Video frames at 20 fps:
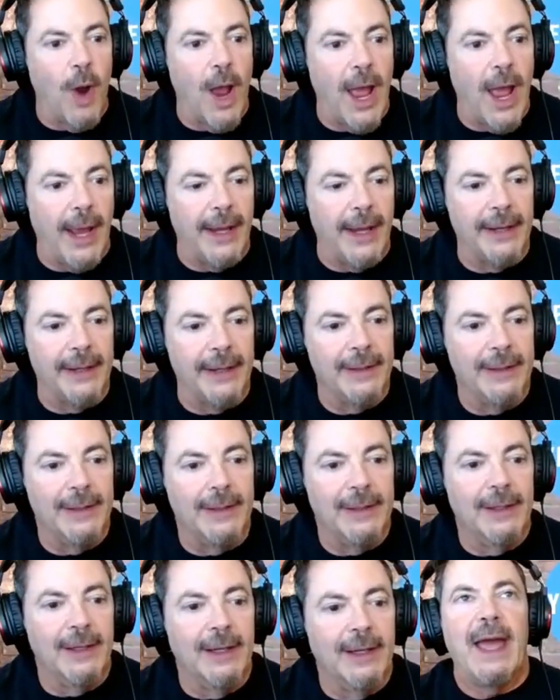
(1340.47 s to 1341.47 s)
way,
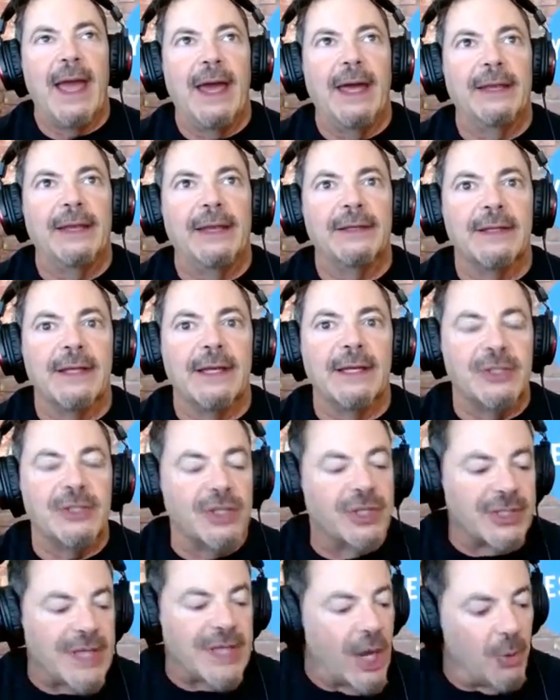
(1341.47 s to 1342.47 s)
and it
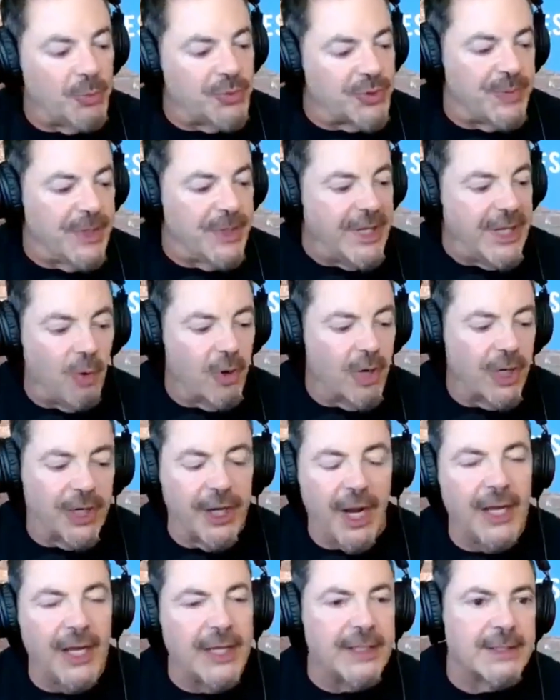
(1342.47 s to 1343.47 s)
just helps me
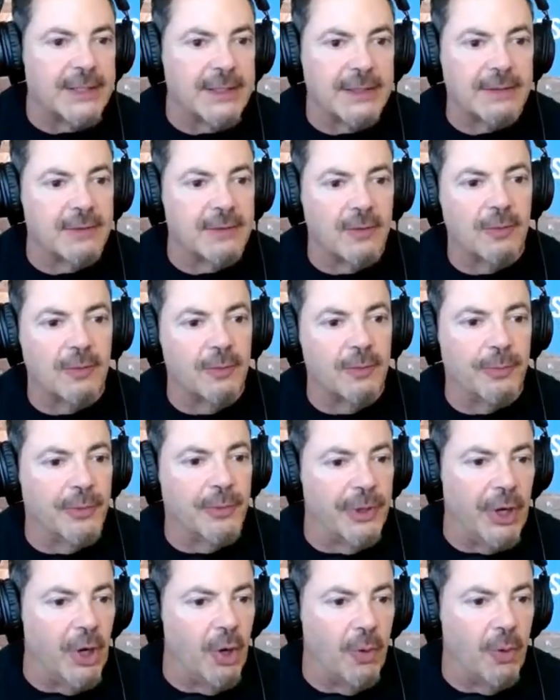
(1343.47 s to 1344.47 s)
organize,
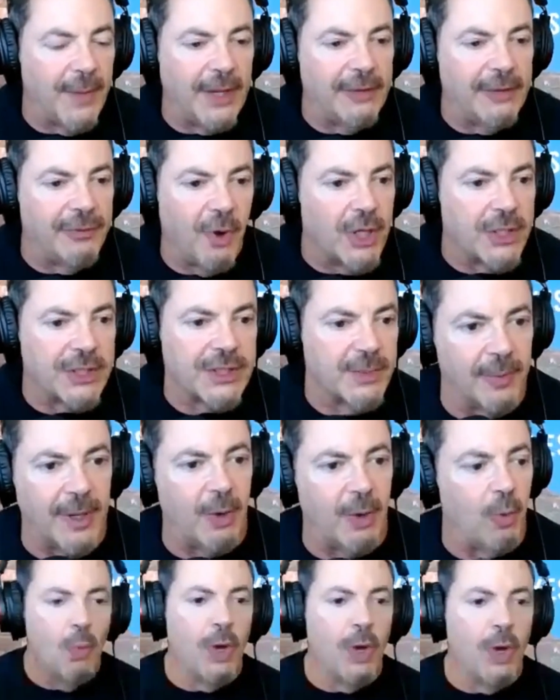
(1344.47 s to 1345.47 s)
my thoughts
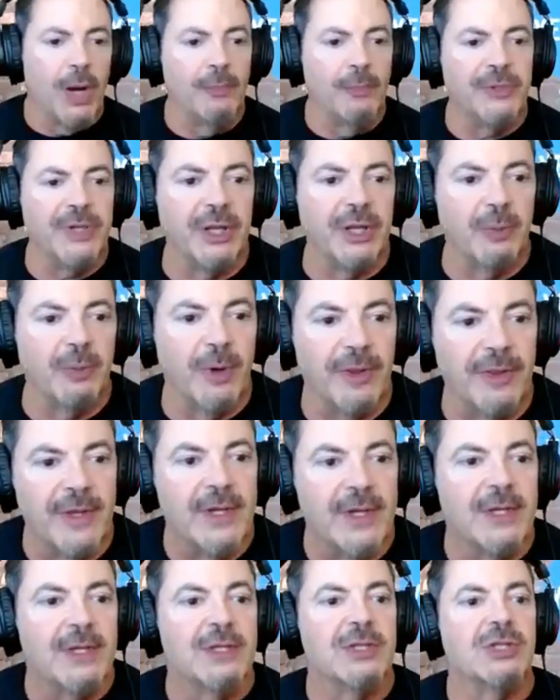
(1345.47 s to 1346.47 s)
about what I'm dealing with.
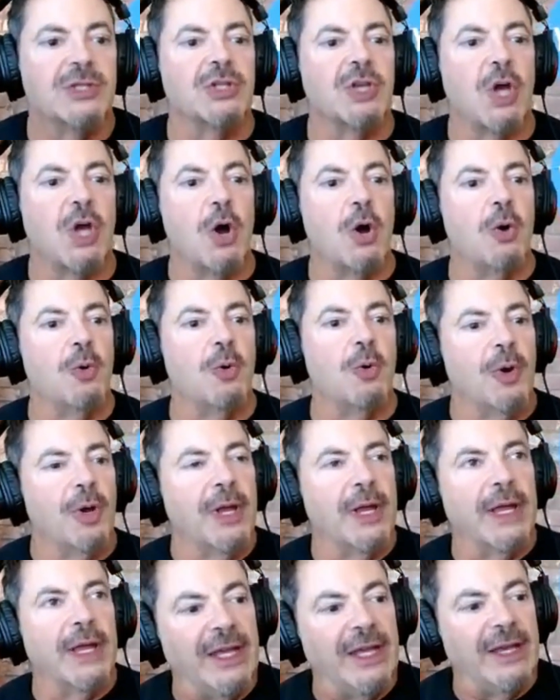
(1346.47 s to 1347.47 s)
So
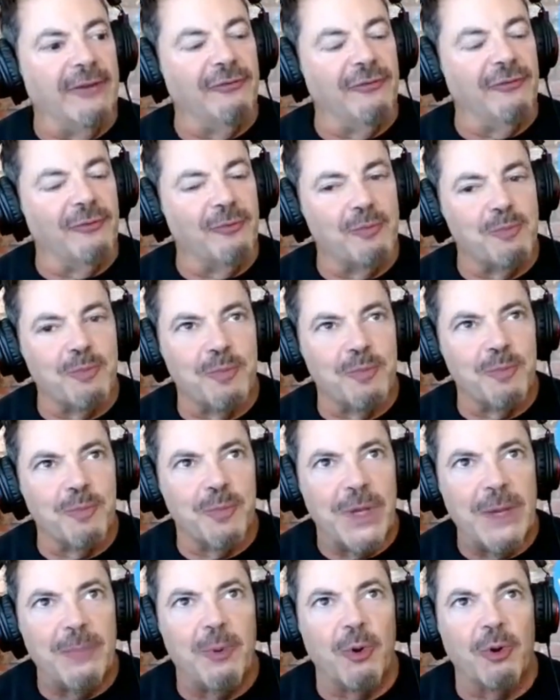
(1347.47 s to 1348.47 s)
if
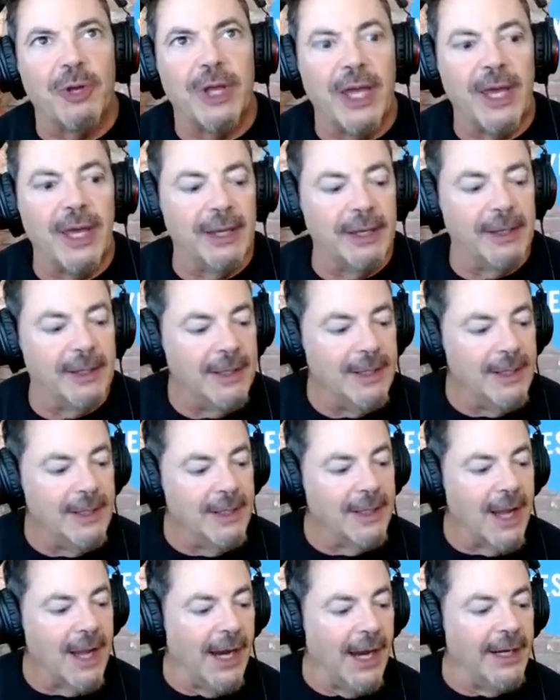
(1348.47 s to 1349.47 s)
people can
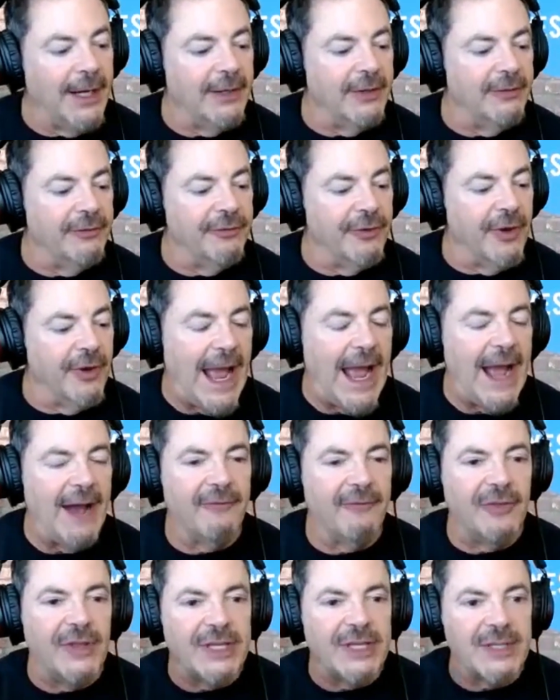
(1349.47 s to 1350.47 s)
kind of
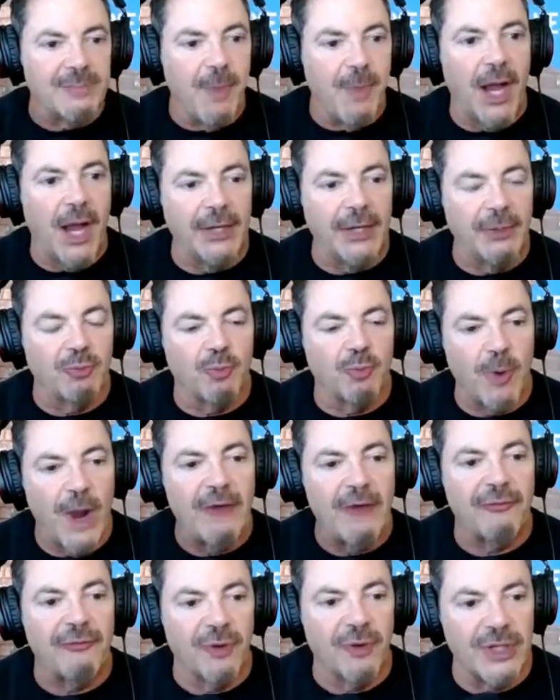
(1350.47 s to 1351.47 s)
have these mind
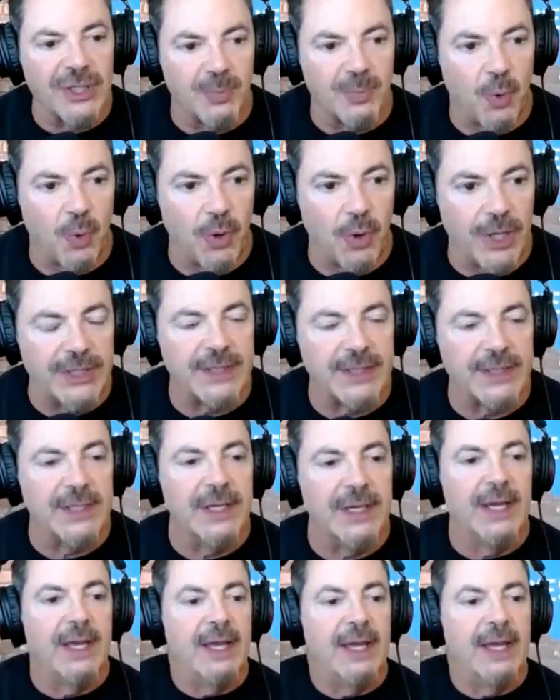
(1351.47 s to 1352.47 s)
reference points,
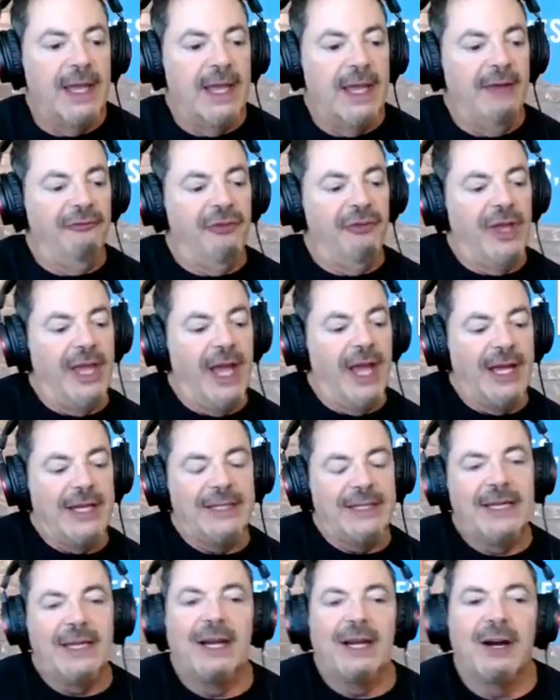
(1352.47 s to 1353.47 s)
if the
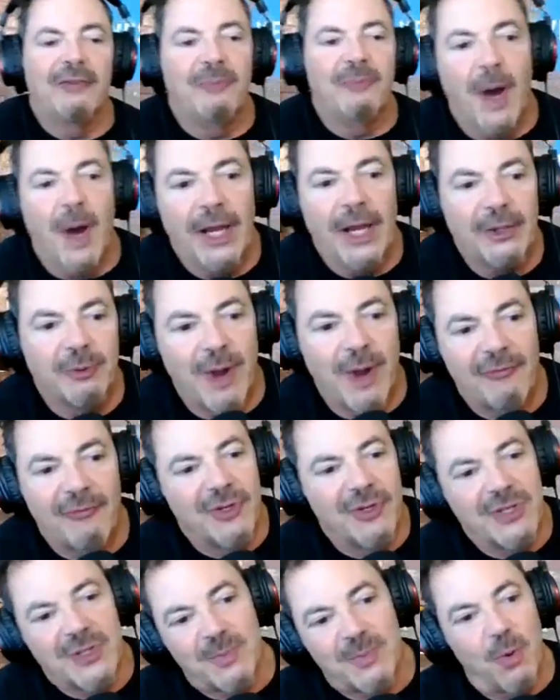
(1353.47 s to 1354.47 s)
idea of mind
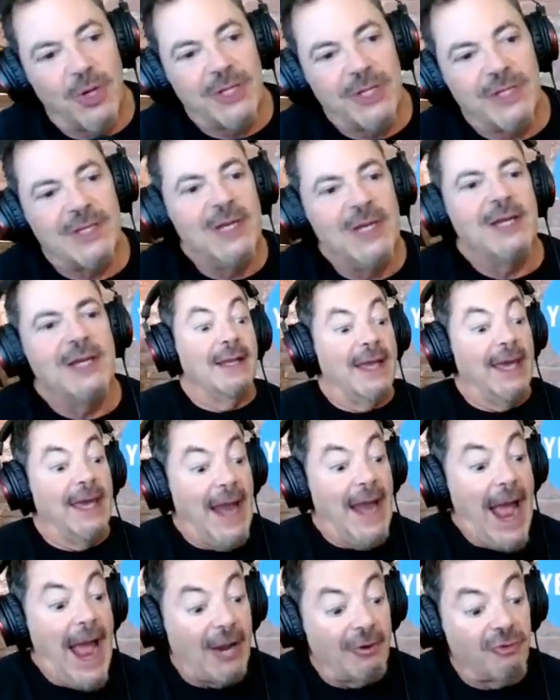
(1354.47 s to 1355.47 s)
reference points
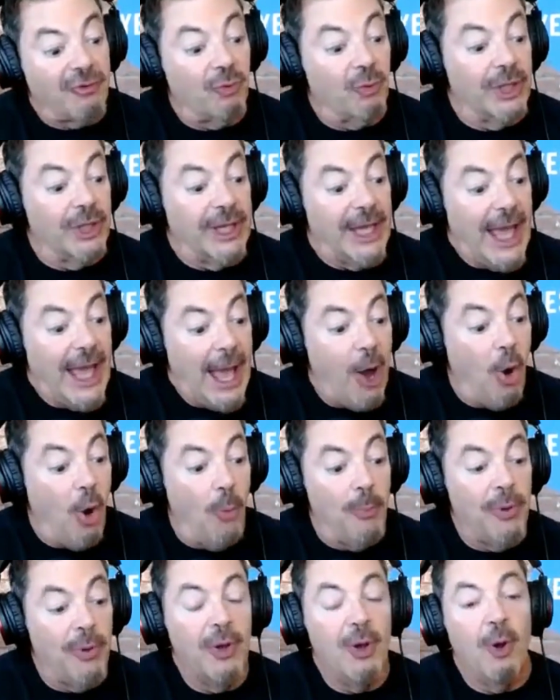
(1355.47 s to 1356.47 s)
can actually
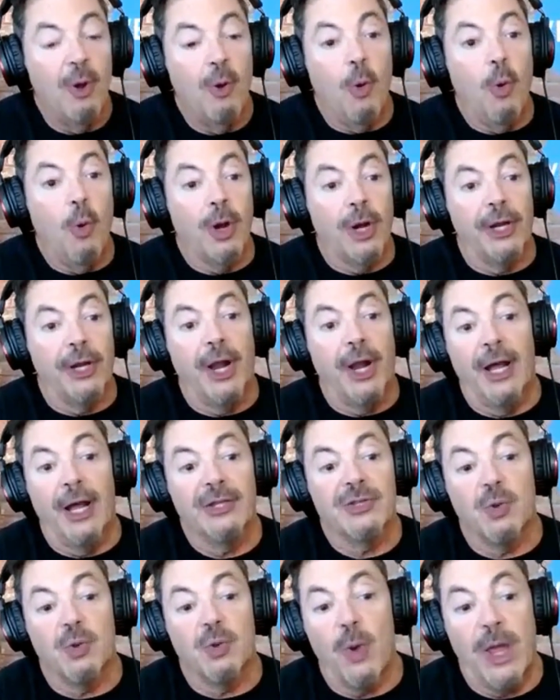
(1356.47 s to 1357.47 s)
help
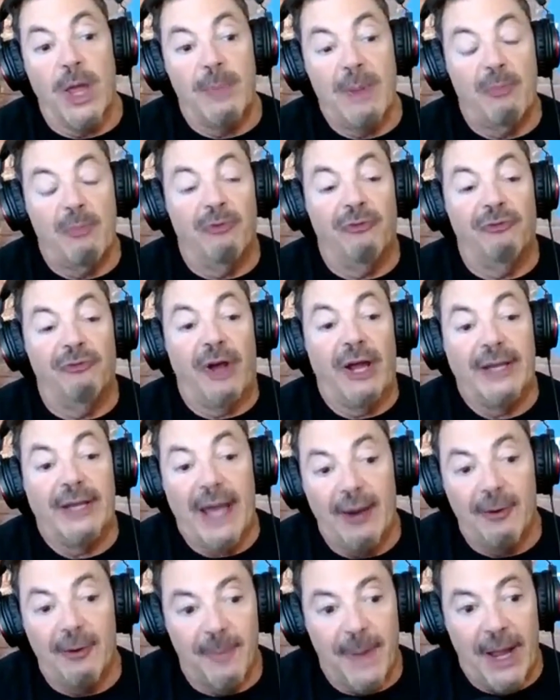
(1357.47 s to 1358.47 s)
organize the way people find
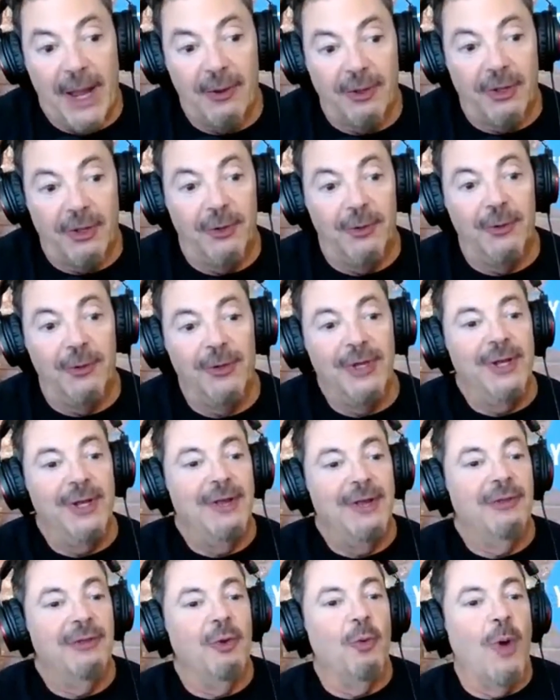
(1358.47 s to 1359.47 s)
out about you,
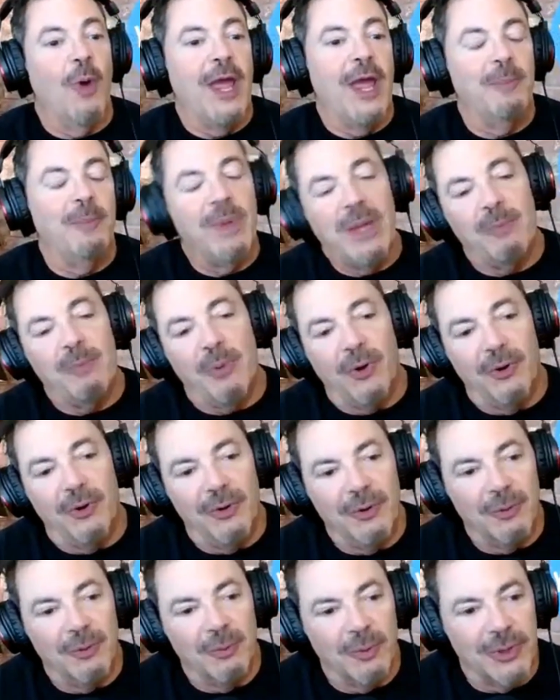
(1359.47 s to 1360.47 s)
the way
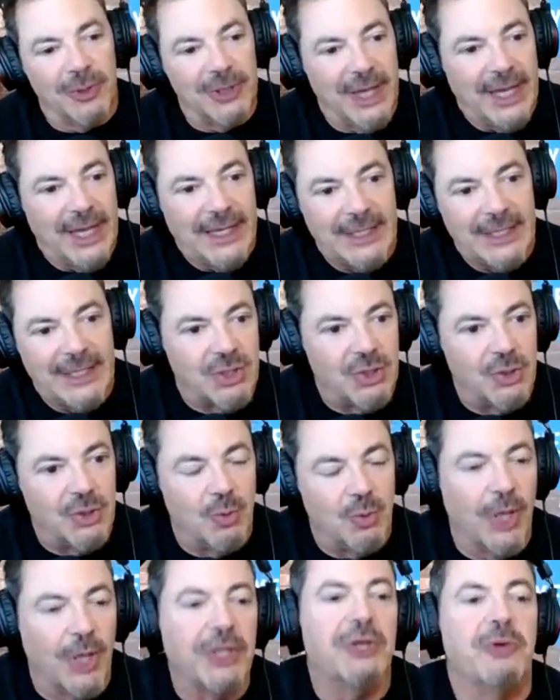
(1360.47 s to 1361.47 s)
people relate
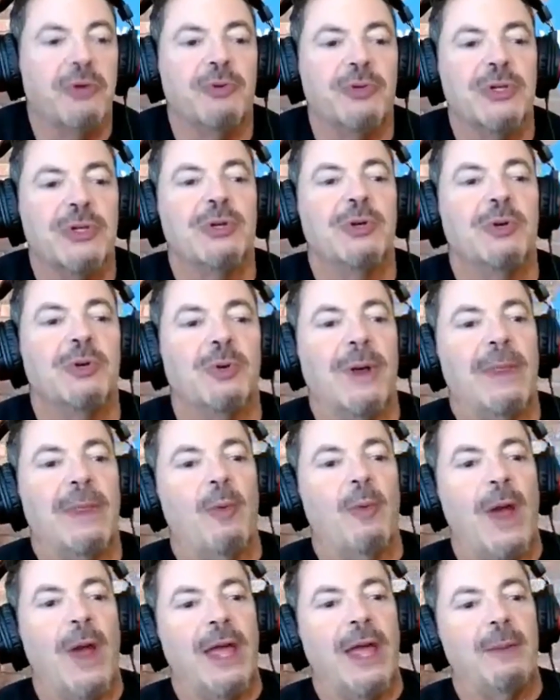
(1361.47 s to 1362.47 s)
to what you do, and
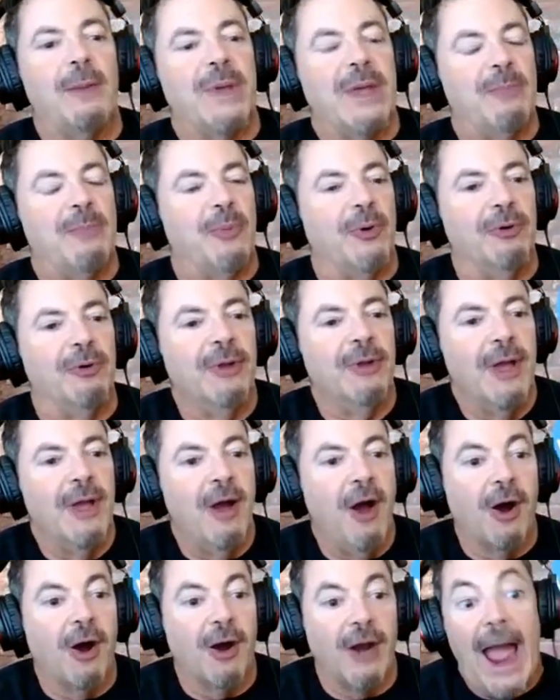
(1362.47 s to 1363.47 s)
the way people
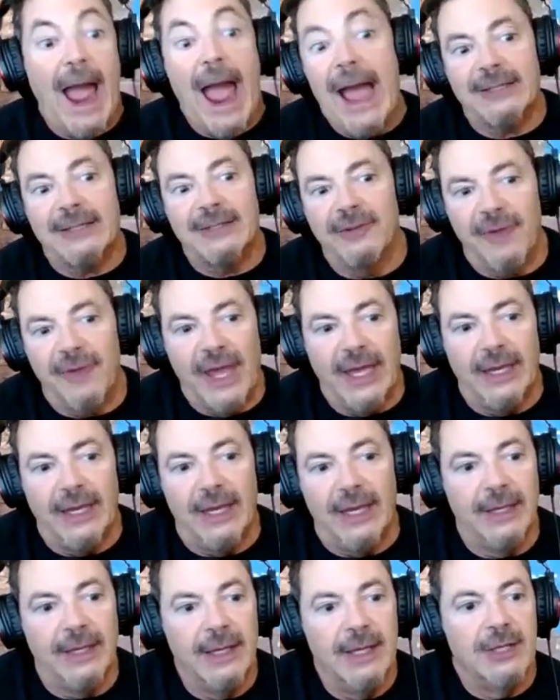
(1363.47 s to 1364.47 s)
are
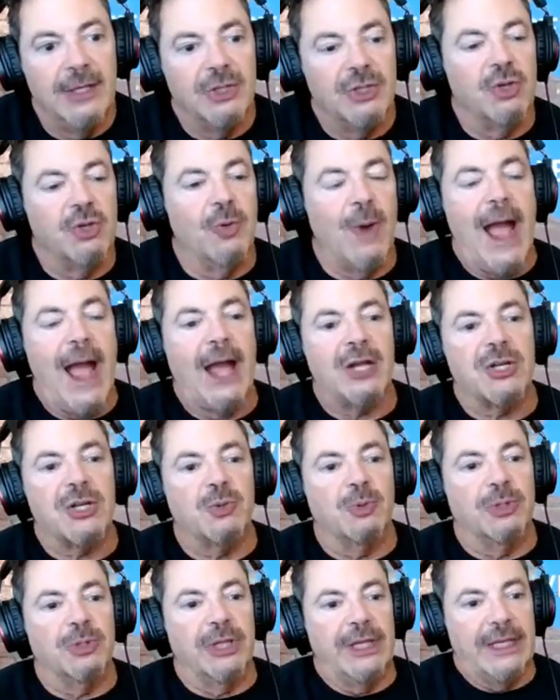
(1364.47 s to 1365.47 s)
activated to
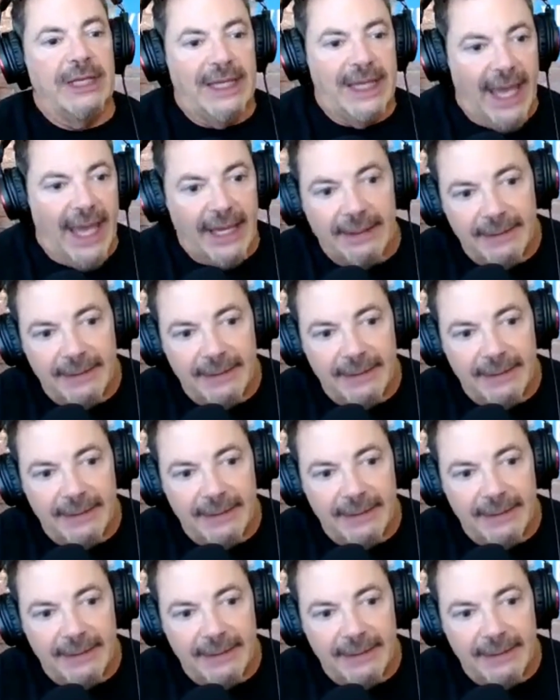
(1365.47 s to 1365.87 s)
actually